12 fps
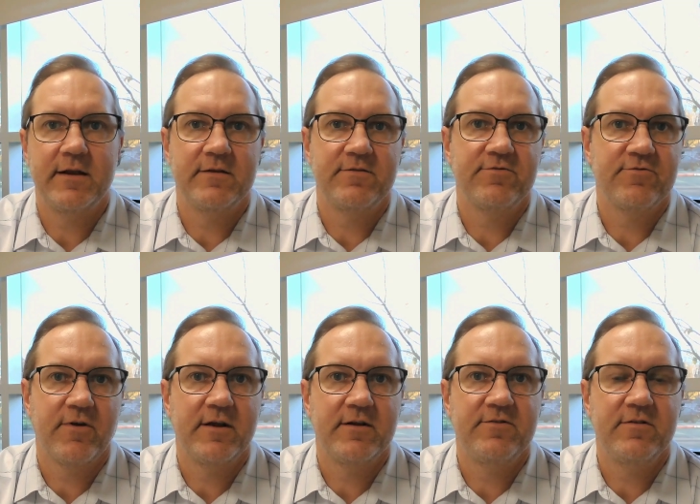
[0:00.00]
it's a
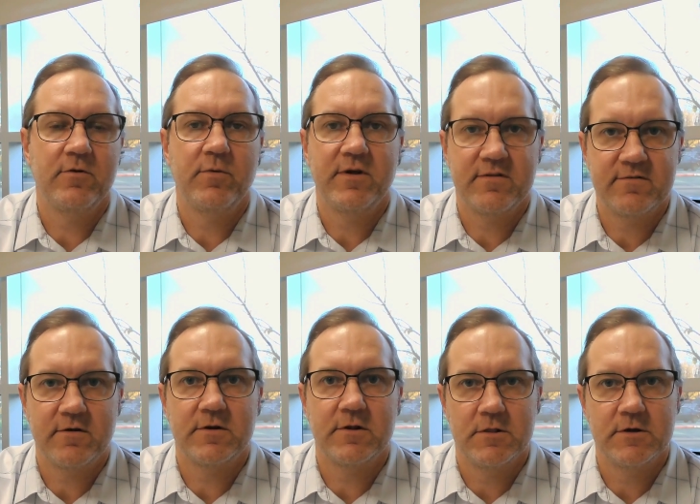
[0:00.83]
strategy that we could start
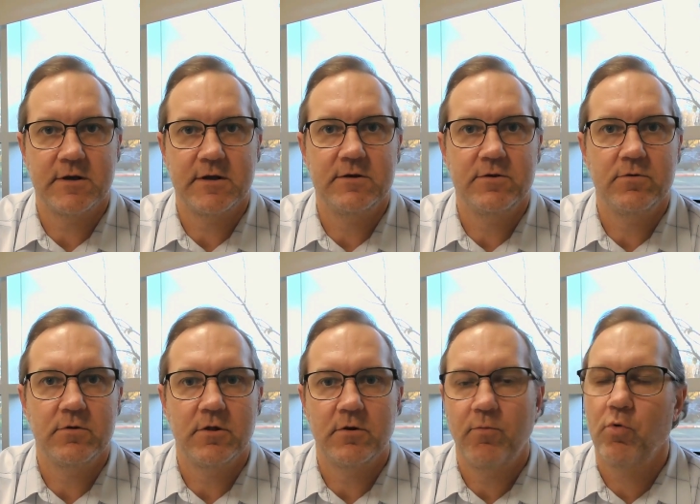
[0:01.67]
to look into a
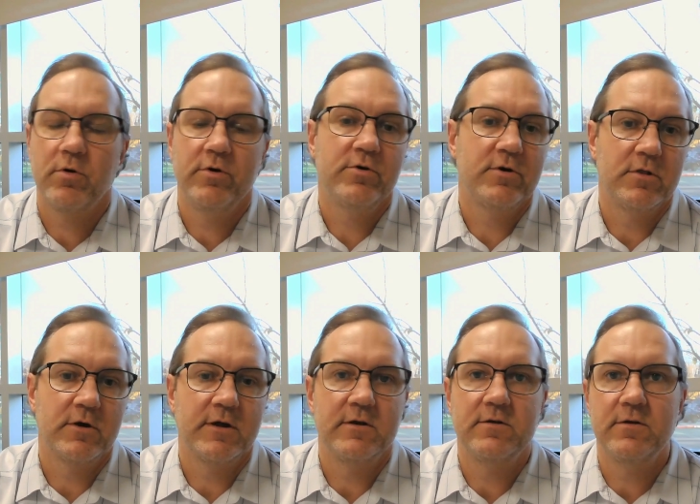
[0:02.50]
little more, you could look
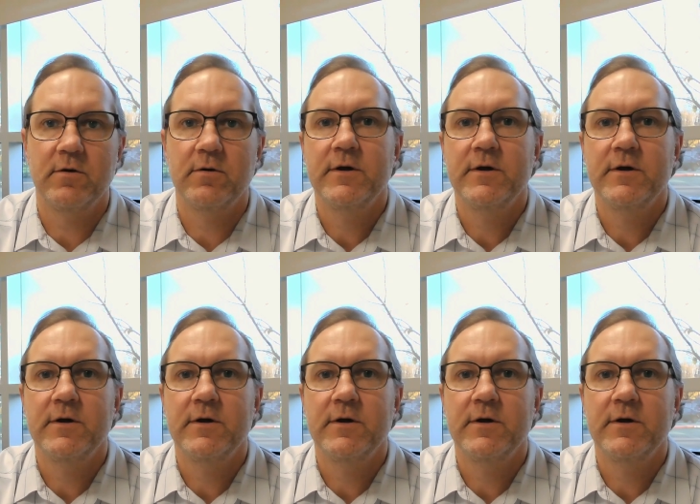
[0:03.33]
into.